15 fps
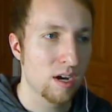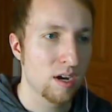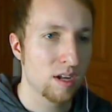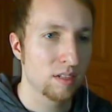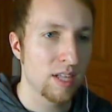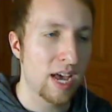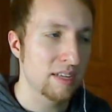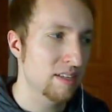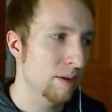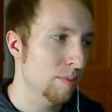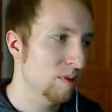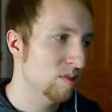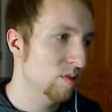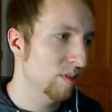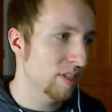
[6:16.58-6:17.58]
last time I
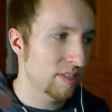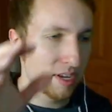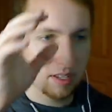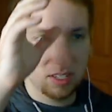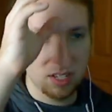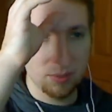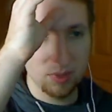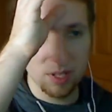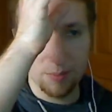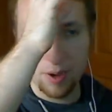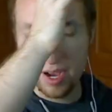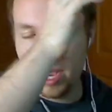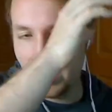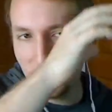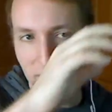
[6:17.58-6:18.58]
was doing this, I stumbled
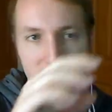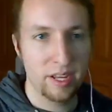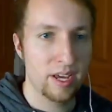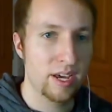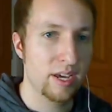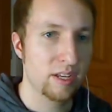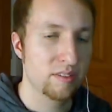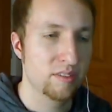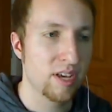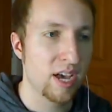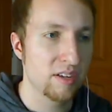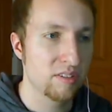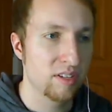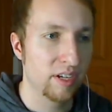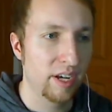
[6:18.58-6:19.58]
upon a
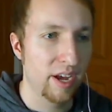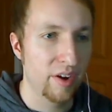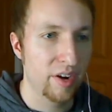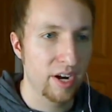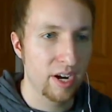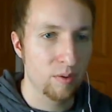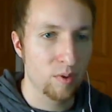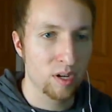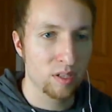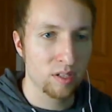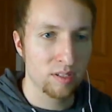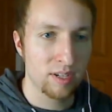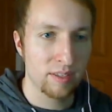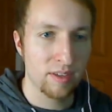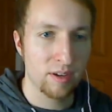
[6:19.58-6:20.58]
testing area where it looks
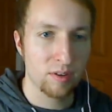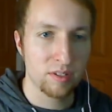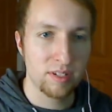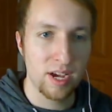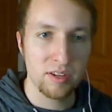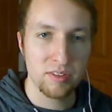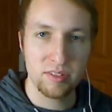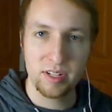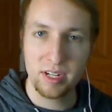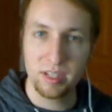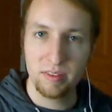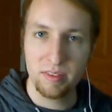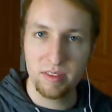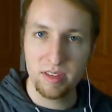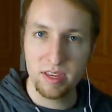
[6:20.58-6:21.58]
like they were
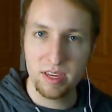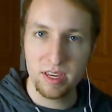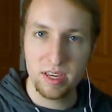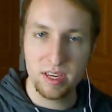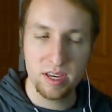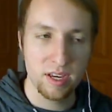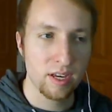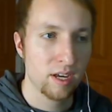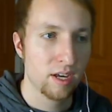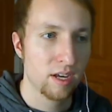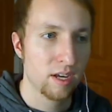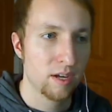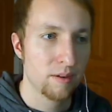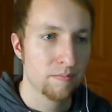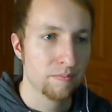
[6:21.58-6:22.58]
testing the
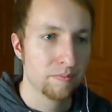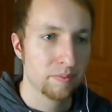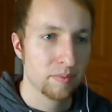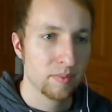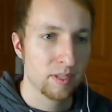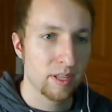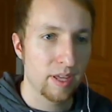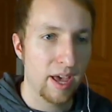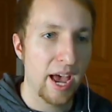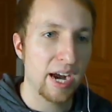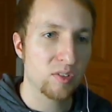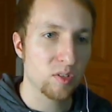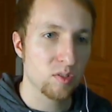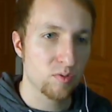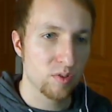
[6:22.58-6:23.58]

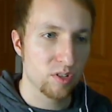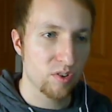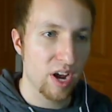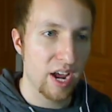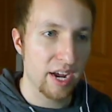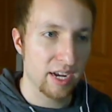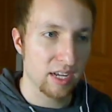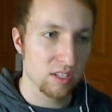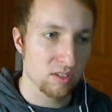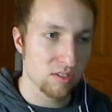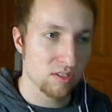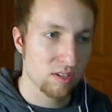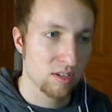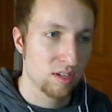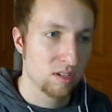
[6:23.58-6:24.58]
actions for
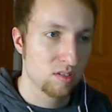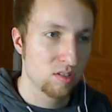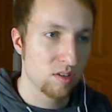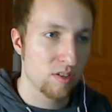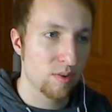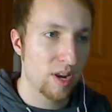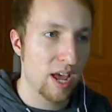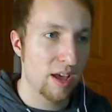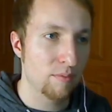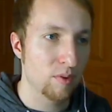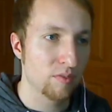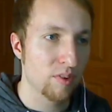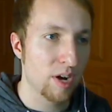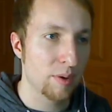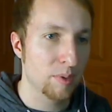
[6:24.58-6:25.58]
dragons. So they would have one
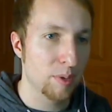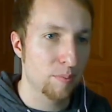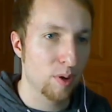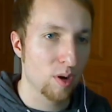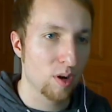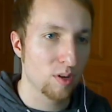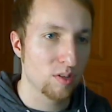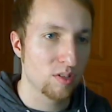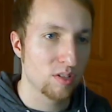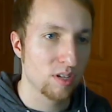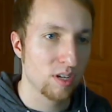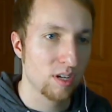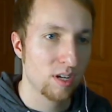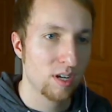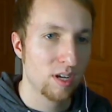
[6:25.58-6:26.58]
randomly perched,
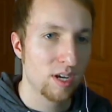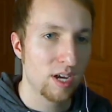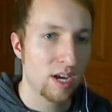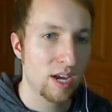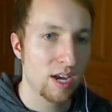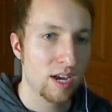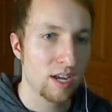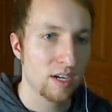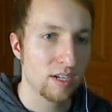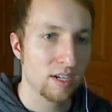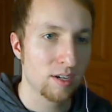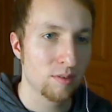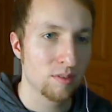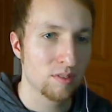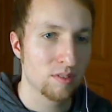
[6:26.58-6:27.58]
and it
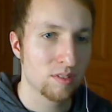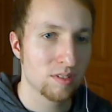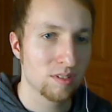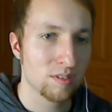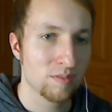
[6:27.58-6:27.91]
was